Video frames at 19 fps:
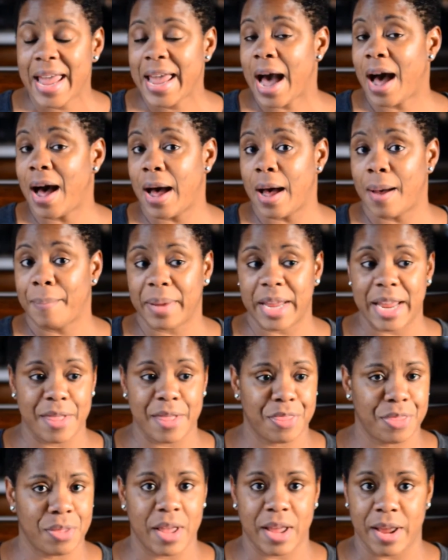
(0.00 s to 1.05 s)
on
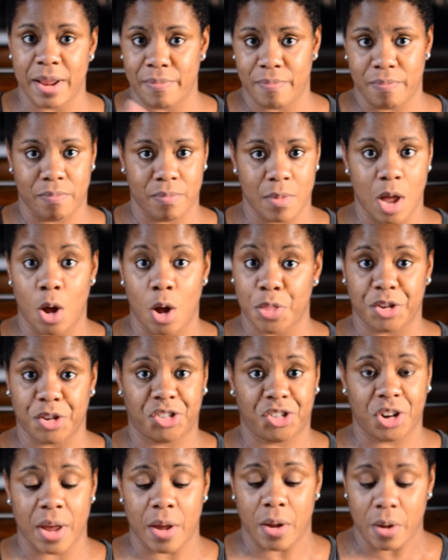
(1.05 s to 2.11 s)
the
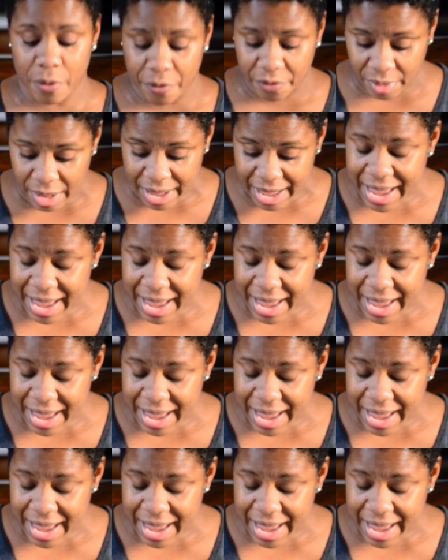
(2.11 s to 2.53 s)
shelves.